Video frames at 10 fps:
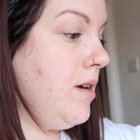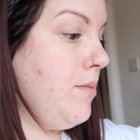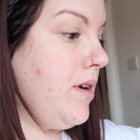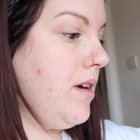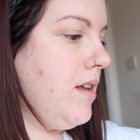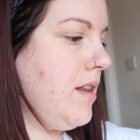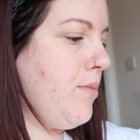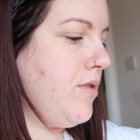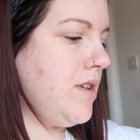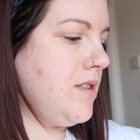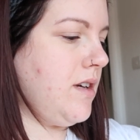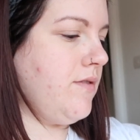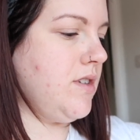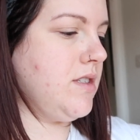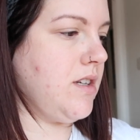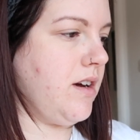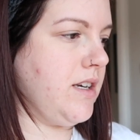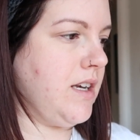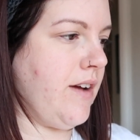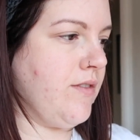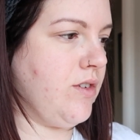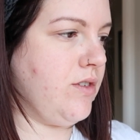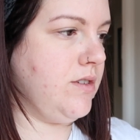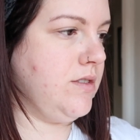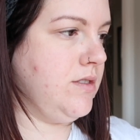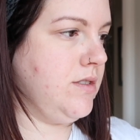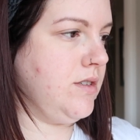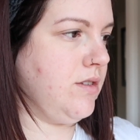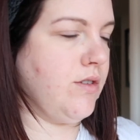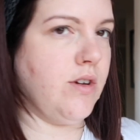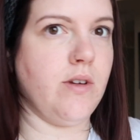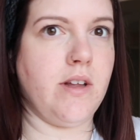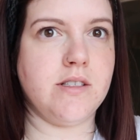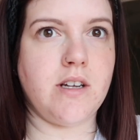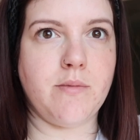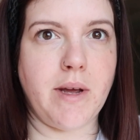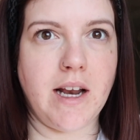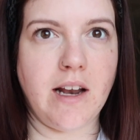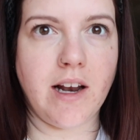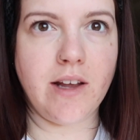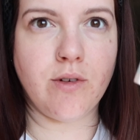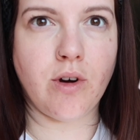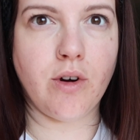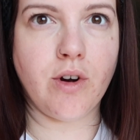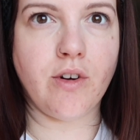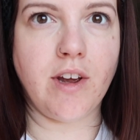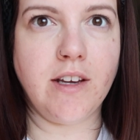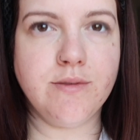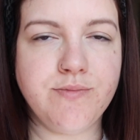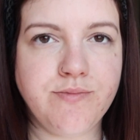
But the projects that I've just started and haven't got through, and I started making like little concrete.